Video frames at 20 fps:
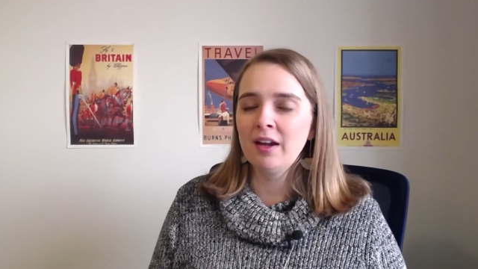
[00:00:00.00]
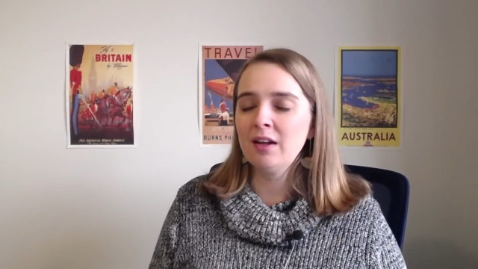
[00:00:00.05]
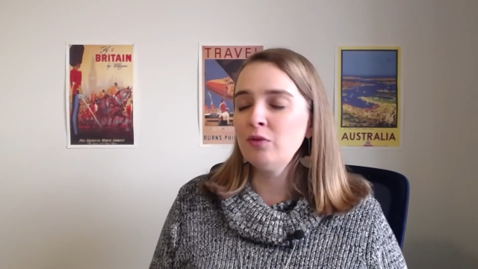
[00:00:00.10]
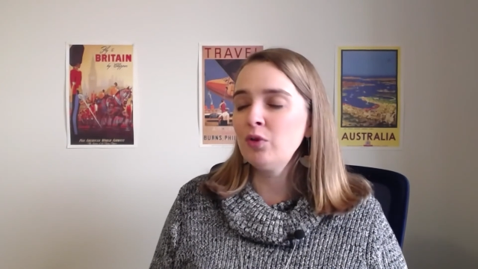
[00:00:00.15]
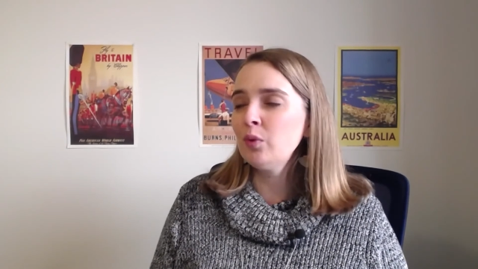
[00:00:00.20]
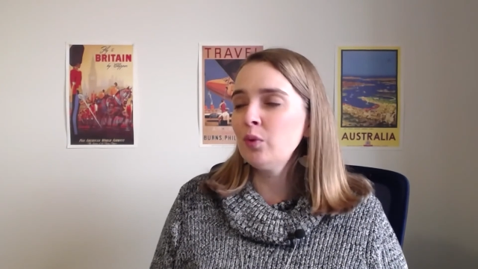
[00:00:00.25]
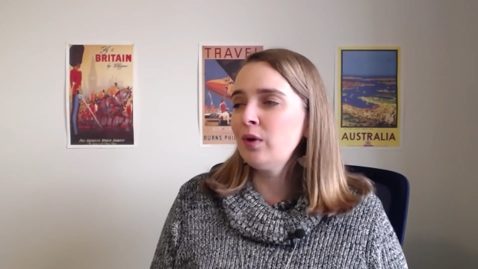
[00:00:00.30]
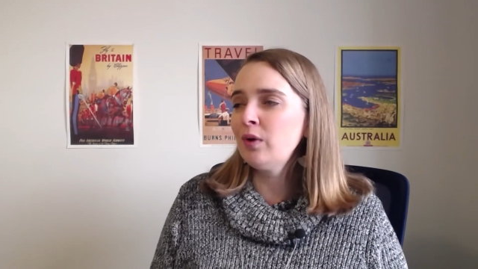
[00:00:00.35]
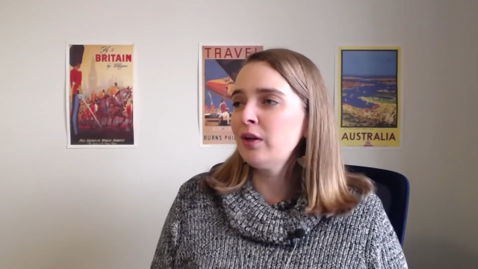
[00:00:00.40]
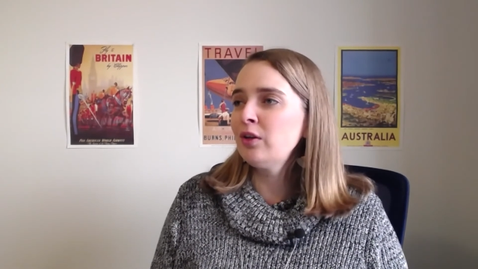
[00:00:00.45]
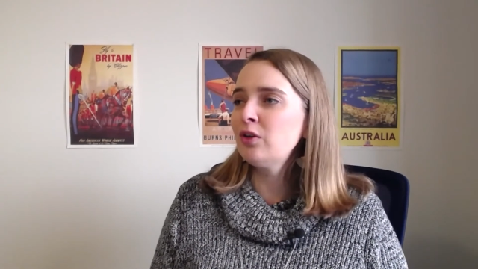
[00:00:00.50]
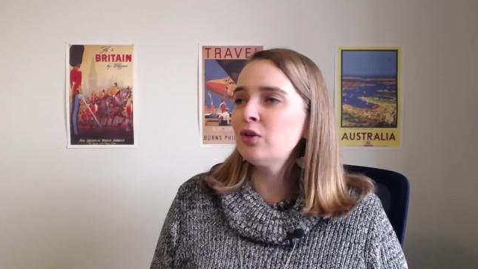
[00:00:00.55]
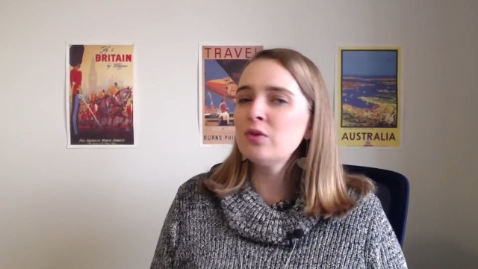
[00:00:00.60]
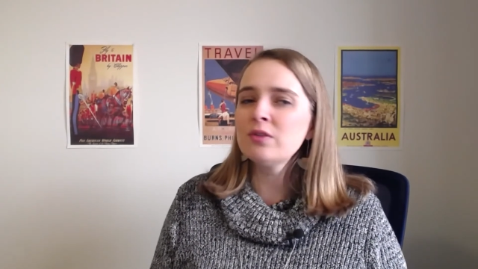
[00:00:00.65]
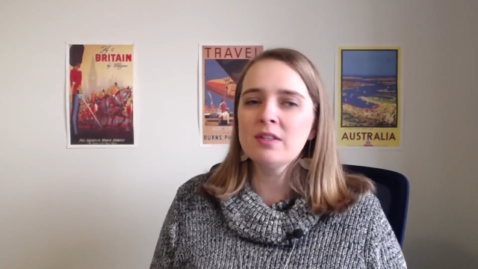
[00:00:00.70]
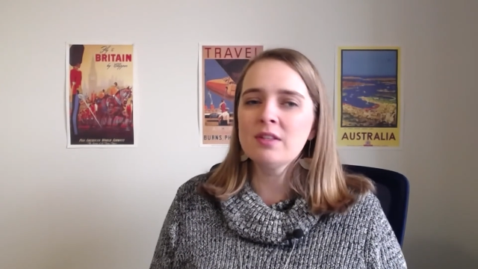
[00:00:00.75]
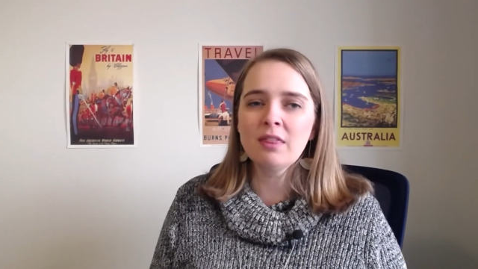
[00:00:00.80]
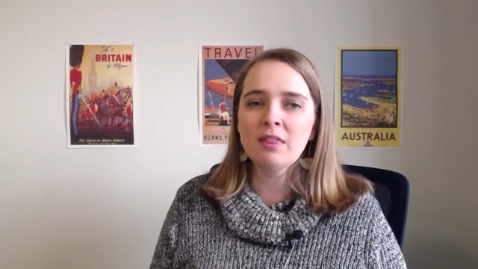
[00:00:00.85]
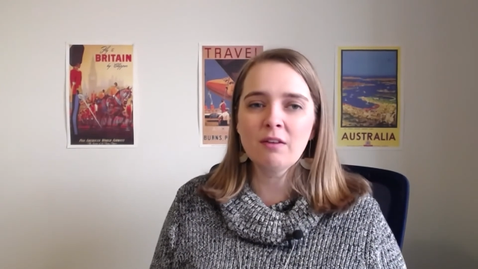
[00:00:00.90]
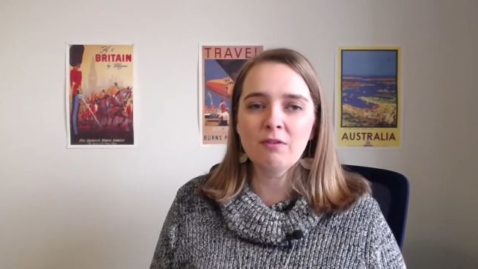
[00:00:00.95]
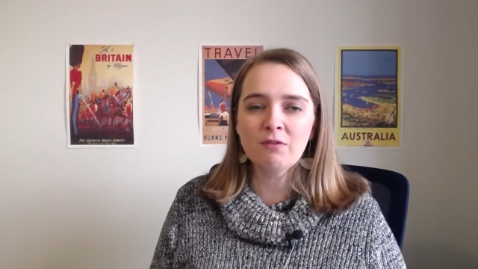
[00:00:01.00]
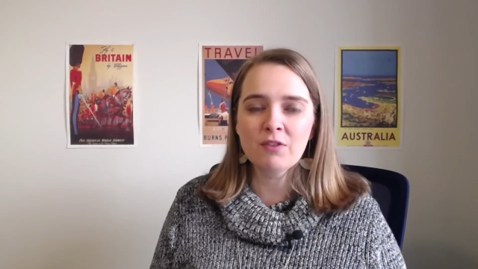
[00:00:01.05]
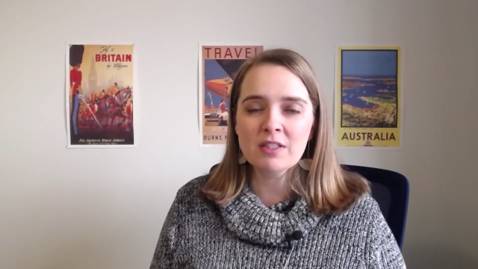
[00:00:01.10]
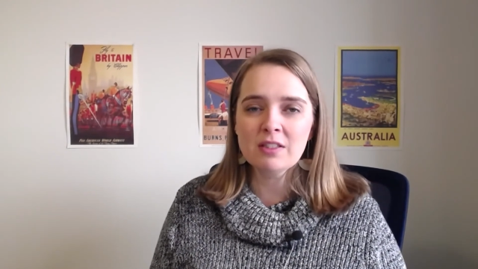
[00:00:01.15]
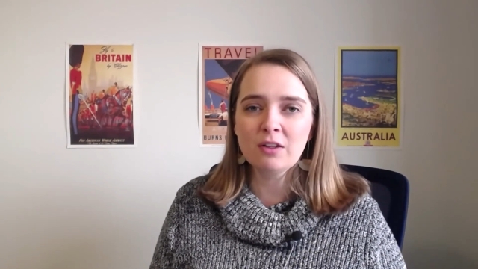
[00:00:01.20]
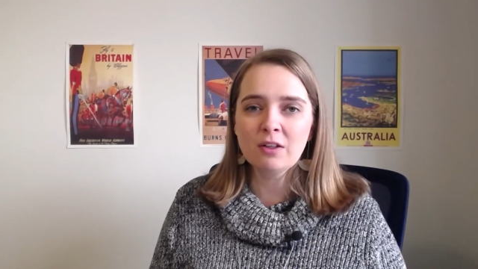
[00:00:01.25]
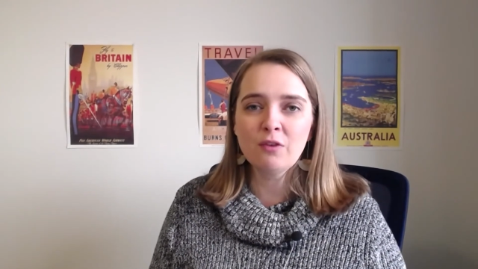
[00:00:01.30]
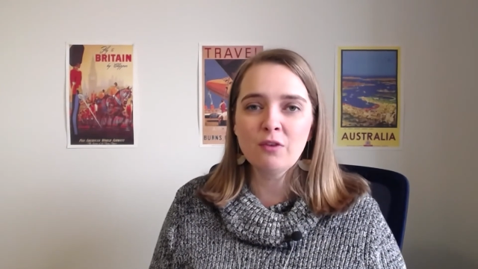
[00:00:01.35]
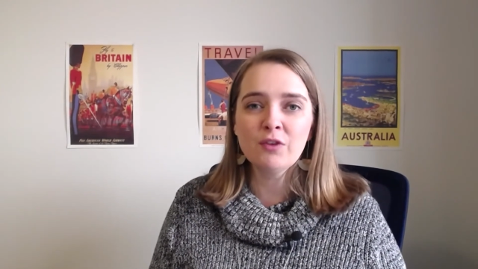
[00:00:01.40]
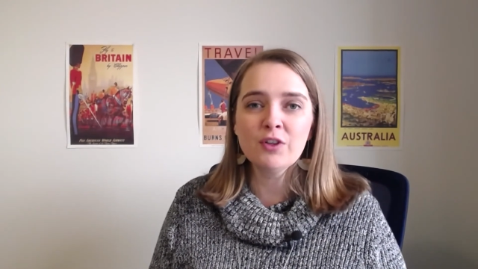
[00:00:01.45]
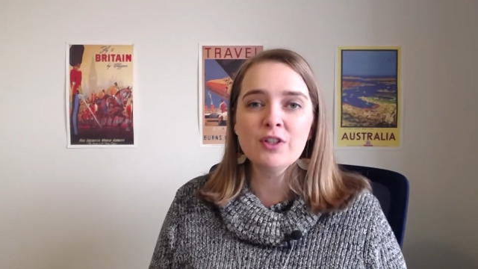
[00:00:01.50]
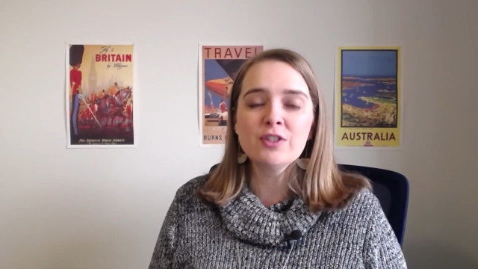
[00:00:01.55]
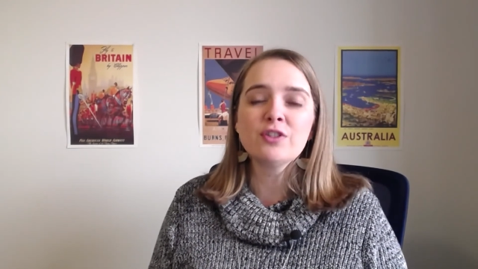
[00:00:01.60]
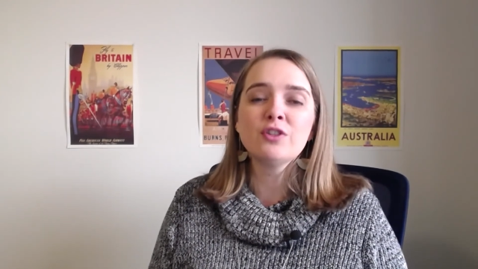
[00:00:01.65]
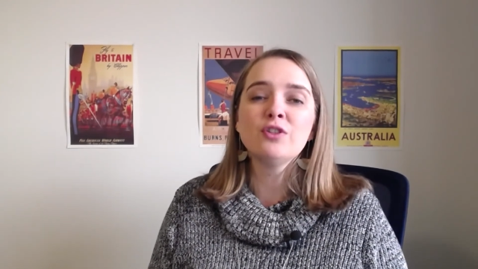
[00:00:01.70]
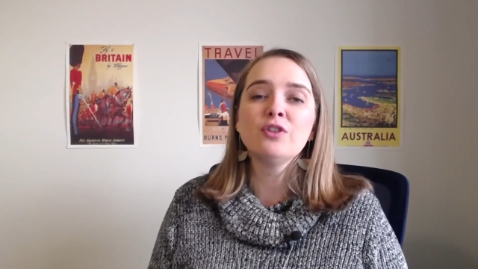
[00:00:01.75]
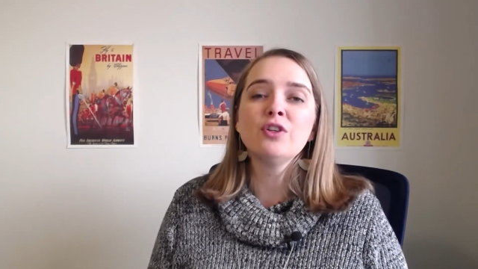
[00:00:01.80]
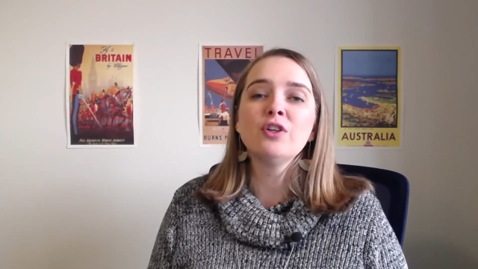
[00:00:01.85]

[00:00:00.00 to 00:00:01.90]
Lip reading: If you are using the physical version,